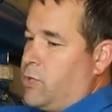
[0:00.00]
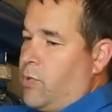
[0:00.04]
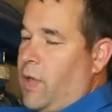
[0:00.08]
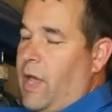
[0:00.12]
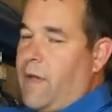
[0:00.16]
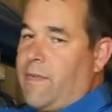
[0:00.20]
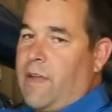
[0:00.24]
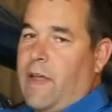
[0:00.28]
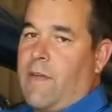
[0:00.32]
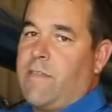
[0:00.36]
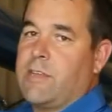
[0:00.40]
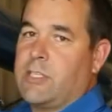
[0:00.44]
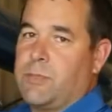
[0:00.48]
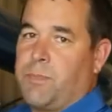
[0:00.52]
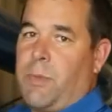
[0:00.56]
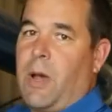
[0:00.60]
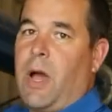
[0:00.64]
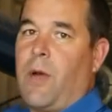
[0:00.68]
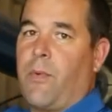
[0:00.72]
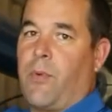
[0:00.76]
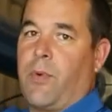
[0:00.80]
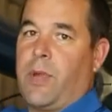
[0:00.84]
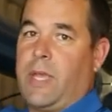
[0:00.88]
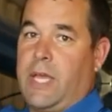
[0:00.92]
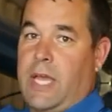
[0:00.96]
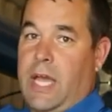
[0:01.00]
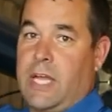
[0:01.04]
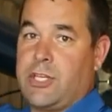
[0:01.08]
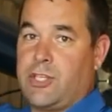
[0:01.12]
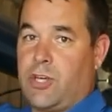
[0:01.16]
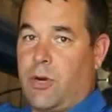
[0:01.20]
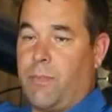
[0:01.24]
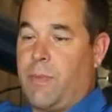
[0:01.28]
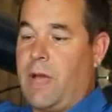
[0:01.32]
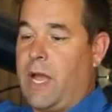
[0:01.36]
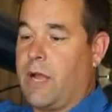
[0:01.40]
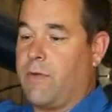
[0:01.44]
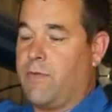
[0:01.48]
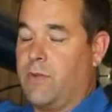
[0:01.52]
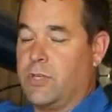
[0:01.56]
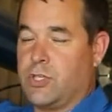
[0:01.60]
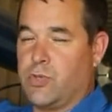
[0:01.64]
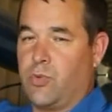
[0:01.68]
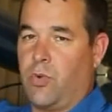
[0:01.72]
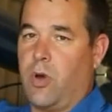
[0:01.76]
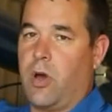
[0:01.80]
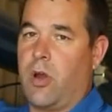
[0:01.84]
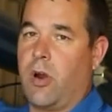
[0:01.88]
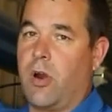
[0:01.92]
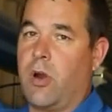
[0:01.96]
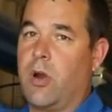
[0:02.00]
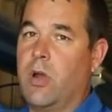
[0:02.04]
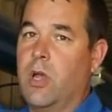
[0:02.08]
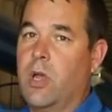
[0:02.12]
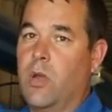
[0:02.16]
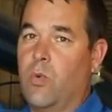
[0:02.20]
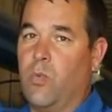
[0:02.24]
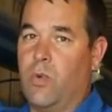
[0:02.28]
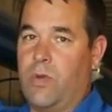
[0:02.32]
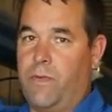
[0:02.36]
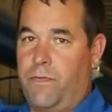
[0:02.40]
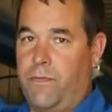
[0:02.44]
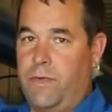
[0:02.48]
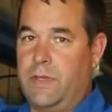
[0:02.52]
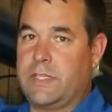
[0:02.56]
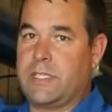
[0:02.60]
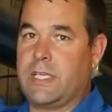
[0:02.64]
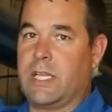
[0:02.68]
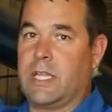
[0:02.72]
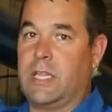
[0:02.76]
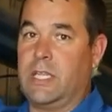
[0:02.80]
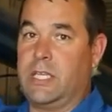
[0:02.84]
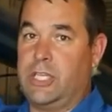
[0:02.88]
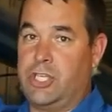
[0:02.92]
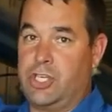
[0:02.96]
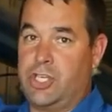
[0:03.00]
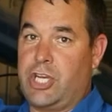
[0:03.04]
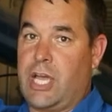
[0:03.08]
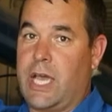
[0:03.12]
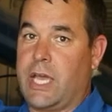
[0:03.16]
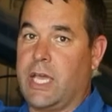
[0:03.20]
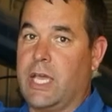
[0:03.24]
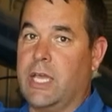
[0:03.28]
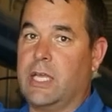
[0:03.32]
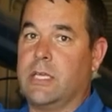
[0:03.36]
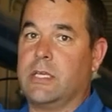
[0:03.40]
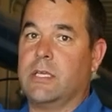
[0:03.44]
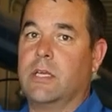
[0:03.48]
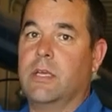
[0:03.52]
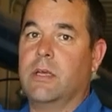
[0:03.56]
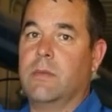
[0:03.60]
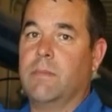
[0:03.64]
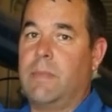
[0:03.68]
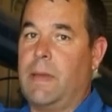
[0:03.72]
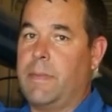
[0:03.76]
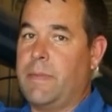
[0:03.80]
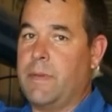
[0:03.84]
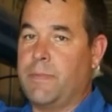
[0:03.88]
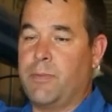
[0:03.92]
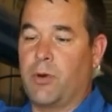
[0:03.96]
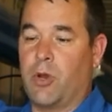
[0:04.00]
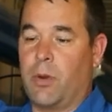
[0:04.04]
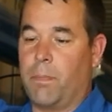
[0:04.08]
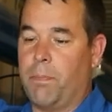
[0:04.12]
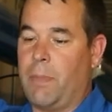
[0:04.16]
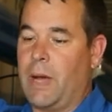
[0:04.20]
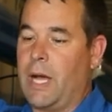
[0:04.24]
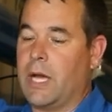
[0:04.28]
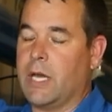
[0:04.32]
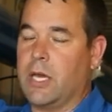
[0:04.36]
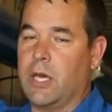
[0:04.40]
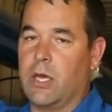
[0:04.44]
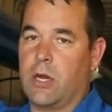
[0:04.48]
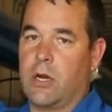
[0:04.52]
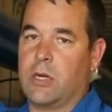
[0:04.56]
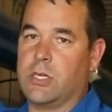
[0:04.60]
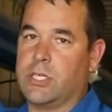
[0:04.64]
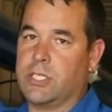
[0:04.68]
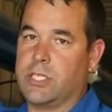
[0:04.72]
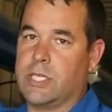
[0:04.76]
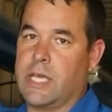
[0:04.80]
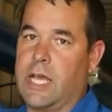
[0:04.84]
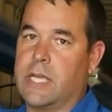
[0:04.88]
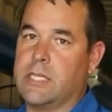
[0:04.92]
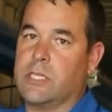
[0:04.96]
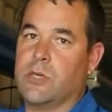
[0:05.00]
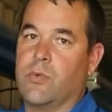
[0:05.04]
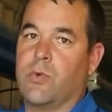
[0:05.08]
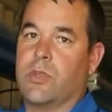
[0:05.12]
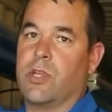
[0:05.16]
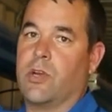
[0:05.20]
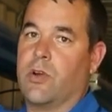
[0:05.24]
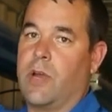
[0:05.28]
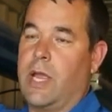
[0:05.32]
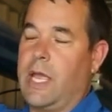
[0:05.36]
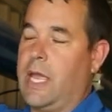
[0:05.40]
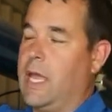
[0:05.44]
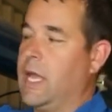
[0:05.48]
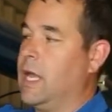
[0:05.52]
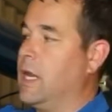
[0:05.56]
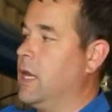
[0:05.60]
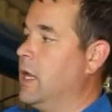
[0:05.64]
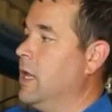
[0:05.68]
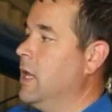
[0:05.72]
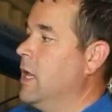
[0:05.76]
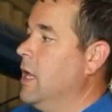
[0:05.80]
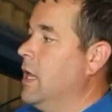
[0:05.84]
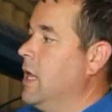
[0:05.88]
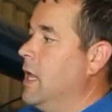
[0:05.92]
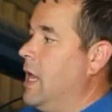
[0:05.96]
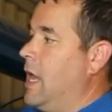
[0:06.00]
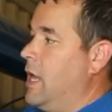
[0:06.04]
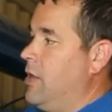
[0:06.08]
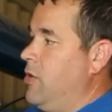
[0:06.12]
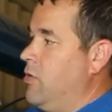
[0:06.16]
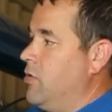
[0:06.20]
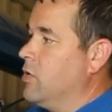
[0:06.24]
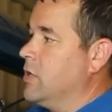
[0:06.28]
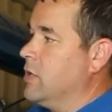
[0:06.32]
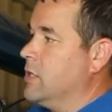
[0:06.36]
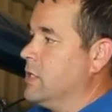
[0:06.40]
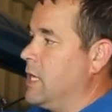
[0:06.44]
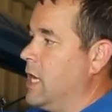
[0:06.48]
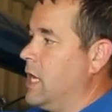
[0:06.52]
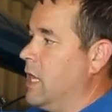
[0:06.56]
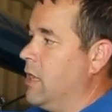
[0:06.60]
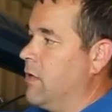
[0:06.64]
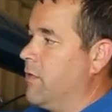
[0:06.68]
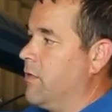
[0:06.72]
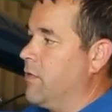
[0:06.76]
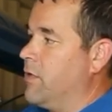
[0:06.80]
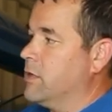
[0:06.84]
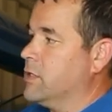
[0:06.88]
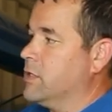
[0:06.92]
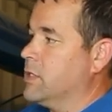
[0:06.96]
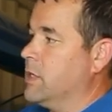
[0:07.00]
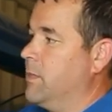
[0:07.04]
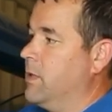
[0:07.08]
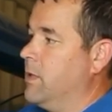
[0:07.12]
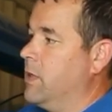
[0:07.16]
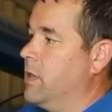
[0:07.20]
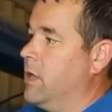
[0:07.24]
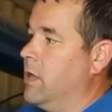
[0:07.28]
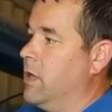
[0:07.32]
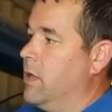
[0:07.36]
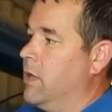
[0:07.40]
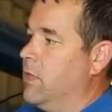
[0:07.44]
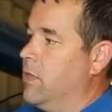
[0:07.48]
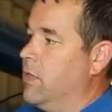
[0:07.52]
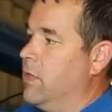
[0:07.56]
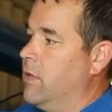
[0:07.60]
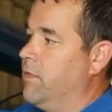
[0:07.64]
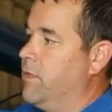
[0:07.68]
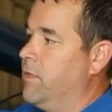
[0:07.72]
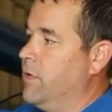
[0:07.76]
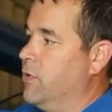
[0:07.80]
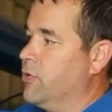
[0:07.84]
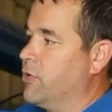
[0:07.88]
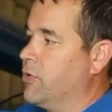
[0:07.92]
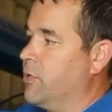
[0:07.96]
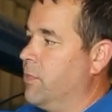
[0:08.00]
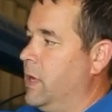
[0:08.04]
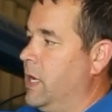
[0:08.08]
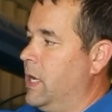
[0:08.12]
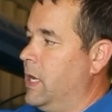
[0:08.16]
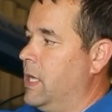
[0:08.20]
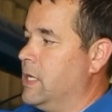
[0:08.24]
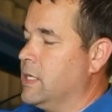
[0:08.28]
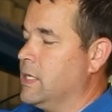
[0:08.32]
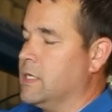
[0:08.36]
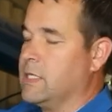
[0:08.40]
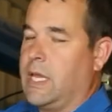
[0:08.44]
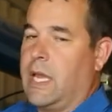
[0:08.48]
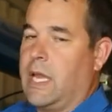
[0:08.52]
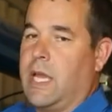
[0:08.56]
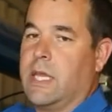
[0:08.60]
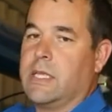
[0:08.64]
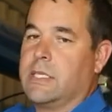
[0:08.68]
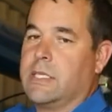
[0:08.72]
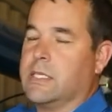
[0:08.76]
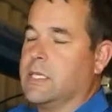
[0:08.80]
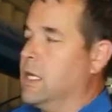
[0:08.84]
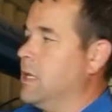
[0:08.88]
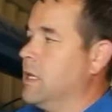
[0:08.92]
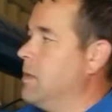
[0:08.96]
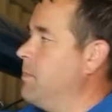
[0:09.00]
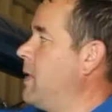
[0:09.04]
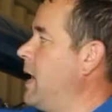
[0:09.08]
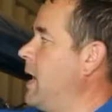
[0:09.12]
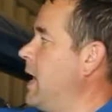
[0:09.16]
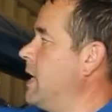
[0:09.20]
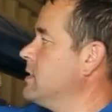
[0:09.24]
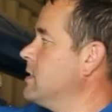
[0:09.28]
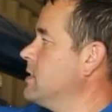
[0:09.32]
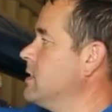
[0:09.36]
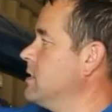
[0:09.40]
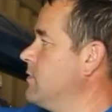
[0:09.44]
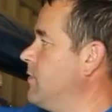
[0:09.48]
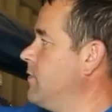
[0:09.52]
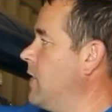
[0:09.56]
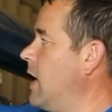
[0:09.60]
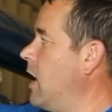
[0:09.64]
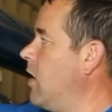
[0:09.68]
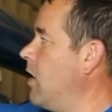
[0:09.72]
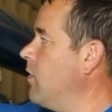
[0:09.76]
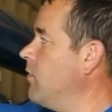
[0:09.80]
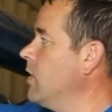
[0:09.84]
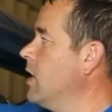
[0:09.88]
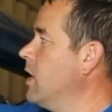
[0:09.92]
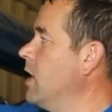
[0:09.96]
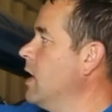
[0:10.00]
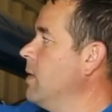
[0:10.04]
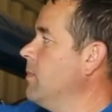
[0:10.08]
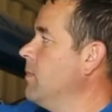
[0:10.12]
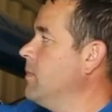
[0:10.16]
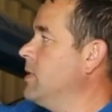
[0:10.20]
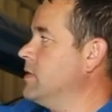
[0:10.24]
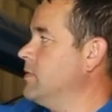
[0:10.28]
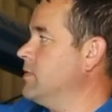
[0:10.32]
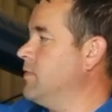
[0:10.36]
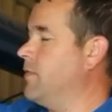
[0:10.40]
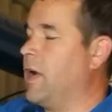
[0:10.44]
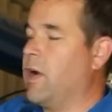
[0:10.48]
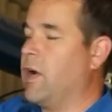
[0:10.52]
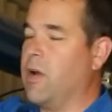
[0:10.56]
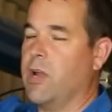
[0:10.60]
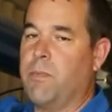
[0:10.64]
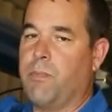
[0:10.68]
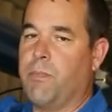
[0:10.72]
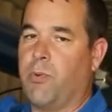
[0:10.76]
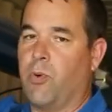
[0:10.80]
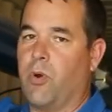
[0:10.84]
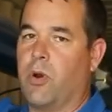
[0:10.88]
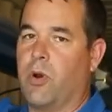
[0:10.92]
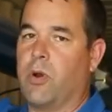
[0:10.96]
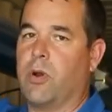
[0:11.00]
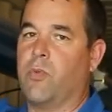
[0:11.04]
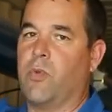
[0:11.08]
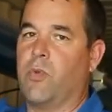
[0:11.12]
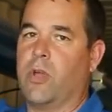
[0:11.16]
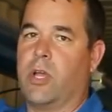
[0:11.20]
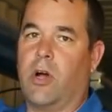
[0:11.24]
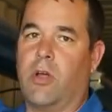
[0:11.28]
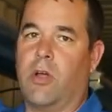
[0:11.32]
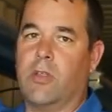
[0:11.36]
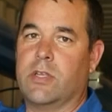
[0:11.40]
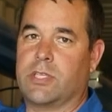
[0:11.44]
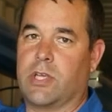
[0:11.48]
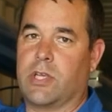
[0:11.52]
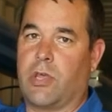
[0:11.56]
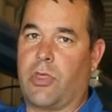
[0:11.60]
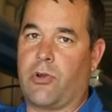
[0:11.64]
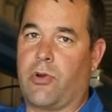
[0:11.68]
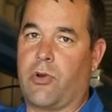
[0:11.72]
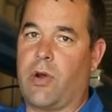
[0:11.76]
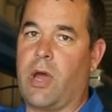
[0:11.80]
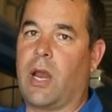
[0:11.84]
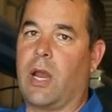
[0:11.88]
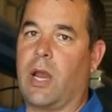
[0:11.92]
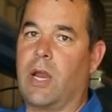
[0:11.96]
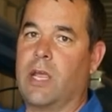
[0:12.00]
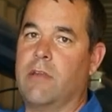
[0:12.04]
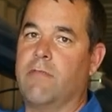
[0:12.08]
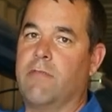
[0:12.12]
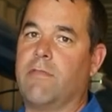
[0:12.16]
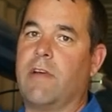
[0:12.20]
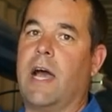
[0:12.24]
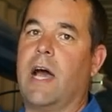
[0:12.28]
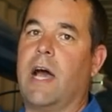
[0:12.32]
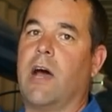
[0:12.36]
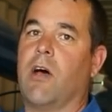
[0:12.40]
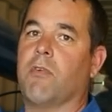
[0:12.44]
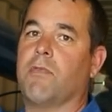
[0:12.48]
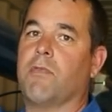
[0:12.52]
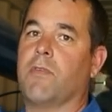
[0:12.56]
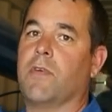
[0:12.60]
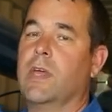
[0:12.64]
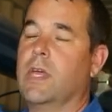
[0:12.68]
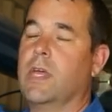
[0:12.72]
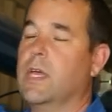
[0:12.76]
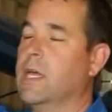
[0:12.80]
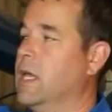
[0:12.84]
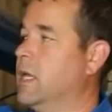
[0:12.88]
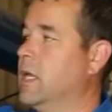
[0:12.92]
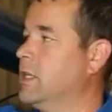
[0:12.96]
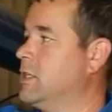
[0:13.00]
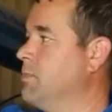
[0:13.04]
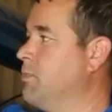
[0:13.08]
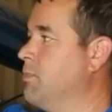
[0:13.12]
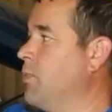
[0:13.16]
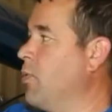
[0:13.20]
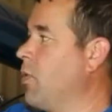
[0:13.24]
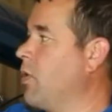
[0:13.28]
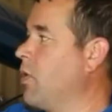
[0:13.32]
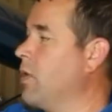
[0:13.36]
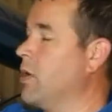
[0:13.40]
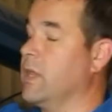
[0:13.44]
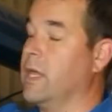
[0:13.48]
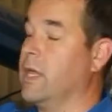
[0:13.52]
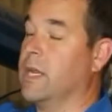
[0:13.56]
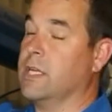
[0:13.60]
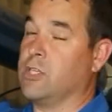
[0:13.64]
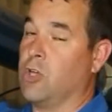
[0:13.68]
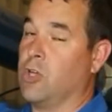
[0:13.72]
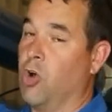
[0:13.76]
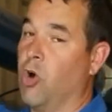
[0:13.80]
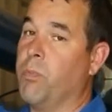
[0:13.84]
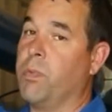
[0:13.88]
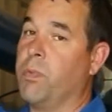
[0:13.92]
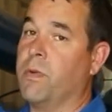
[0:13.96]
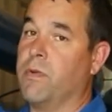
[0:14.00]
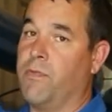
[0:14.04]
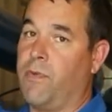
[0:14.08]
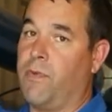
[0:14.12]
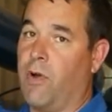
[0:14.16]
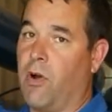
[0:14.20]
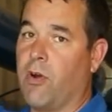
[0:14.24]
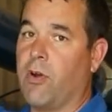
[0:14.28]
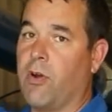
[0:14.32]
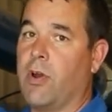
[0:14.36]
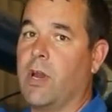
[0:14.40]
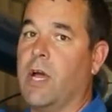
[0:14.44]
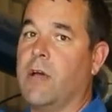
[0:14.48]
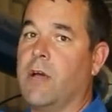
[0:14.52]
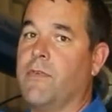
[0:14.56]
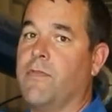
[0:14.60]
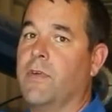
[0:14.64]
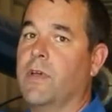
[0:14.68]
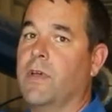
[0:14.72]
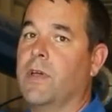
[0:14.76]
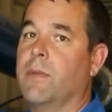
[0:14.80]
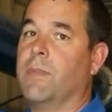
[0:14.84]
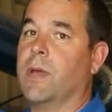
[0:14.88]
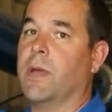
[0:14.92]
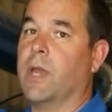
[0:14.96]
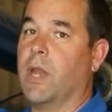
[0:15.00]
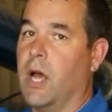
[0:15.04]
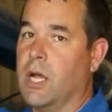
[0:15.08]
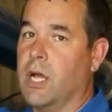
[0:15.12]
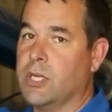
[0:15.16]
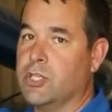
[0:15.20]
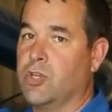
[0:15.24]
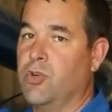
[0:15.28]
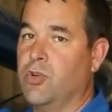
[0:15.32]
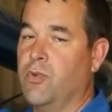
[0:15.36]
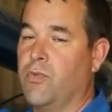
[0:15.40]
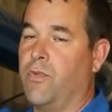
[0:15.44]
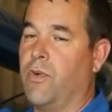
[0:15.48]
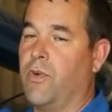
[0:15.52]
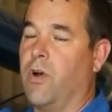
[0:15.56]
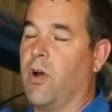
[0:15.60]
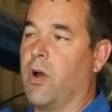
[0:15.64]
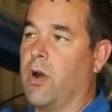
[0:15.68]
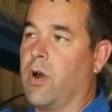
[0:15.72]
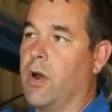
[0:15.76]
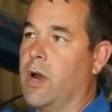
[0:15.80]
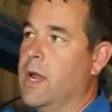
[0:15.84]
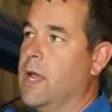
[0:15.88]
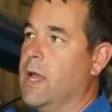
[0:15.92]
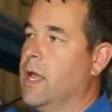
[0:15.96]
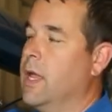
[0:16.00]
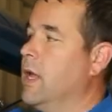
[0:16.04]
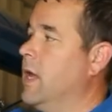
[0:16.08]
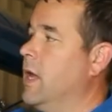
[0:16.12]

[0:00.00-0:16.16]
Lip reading: So we have to have a spot where we can catch our backflush water. We physically check it, maybe put a bucket or just catch it with your hand, and you can tell if there's some of the filter media sand that's getting past this valve. It's very important. We call this a throttling valve. It's important that it's open far enough, but not too far.